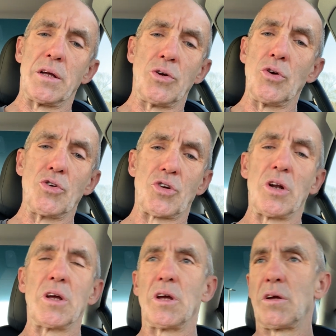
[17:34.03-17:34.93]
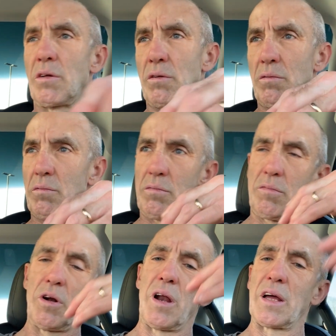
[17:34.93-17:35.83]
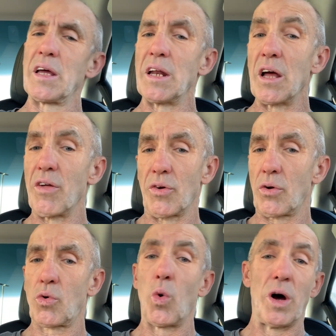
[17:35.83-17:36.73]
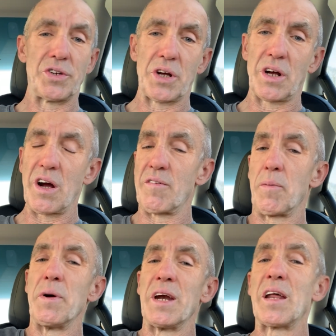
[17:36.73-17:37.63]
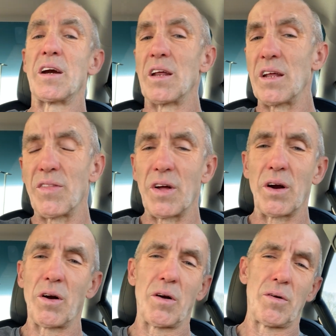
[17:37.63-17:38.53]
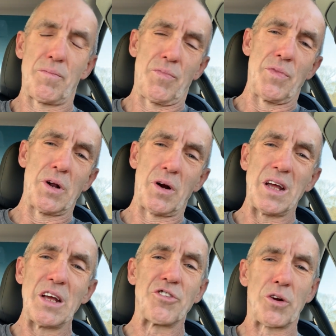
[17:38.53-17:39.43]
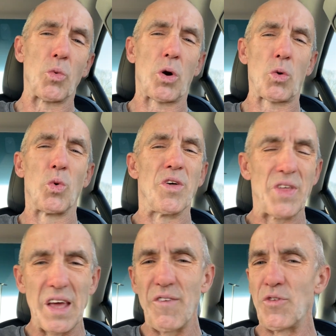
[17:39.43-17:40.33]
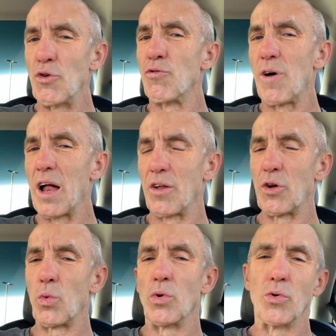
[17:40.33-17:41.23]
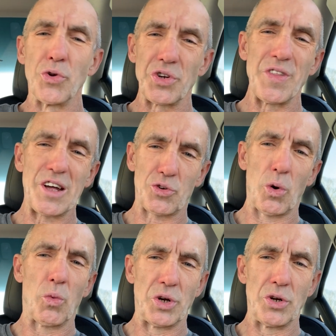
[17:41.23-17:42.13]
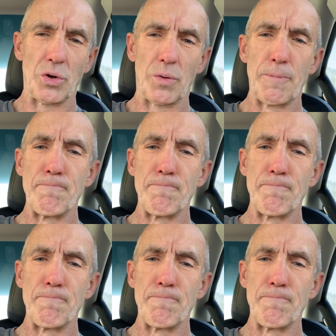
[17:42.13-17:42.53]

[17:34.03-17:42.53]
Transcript: Usually, they're like any other quasi-government entity. They're easy to work with if you follow their rules, and that's what we do.